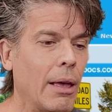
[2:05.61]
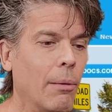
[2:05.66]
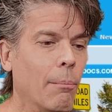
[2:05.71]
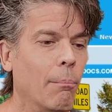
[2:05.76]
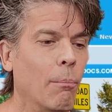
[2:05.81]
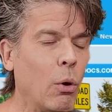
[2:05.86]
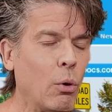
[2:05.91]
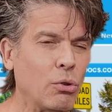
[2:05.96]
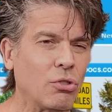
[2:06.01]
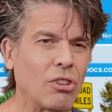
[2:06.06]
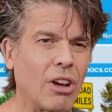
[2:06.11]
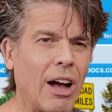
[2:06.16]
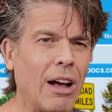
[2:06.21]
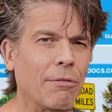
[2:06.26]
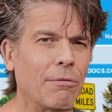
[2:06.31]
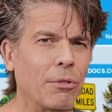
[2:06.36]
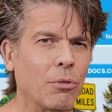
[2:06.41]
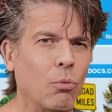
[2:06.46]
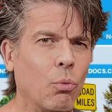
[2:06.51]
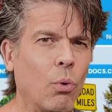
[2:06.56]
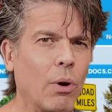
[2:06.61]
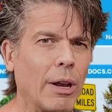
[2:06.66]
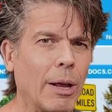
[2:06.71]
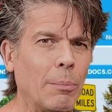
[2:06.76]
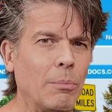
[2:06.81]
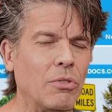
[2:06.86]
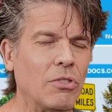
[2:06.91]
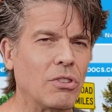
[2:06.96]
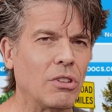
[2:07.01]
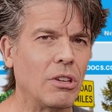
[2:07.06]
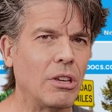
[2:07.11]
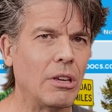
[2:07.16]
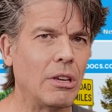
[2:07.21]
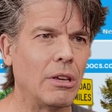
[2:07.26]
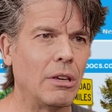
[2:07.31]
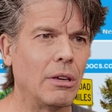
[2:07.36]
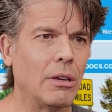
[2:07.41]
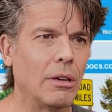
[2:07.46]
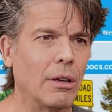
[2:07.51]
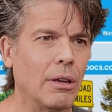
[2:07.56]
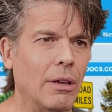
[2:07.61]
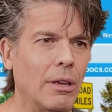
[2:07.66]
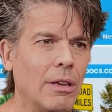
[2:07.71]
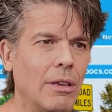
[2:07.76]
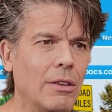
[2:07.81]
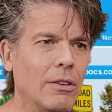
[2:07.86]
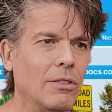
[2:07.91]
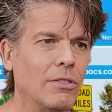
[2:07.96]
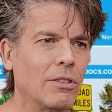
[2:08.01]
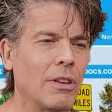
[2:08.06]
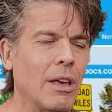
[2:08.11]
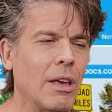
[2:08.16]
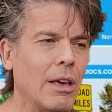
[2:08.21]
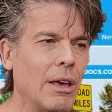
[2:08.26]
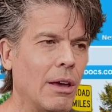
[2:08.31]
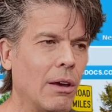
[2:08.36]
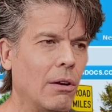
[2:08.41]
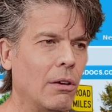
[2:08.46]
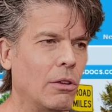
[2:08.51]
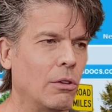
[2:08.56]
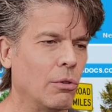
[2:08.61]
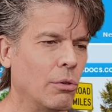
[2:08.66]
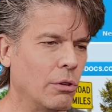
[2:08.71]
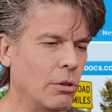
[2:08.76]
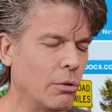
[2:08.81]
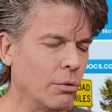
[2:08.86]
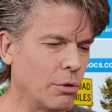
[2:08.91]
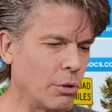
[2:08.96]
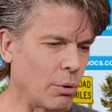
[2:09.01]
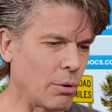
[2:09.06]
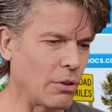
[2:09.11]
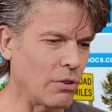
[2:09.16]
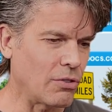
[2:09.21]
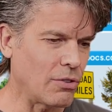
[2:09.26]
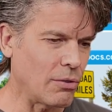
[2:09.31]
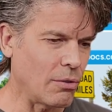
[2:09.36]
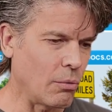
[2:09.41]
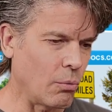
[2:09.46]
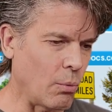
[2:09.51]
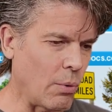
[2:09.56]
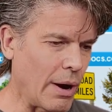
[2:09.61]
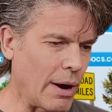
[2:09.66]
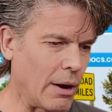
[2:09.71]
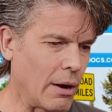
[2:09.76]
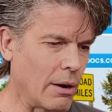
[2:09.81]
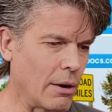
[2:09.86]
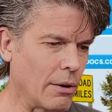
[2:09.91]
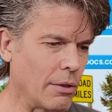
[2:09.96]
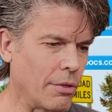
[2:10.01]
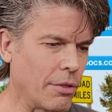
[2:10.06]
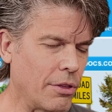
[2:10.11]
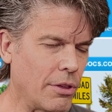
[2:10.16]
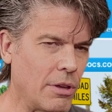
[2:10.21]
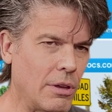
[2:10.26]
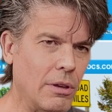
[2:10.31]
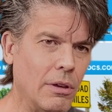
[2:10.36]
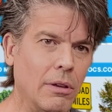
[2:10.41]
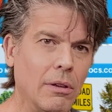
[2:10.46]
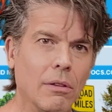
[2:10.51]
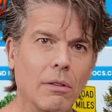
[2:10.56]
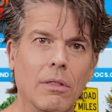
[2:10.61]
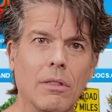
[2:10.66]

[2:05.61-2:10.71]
Most often what I'm seeing is you'll notice where the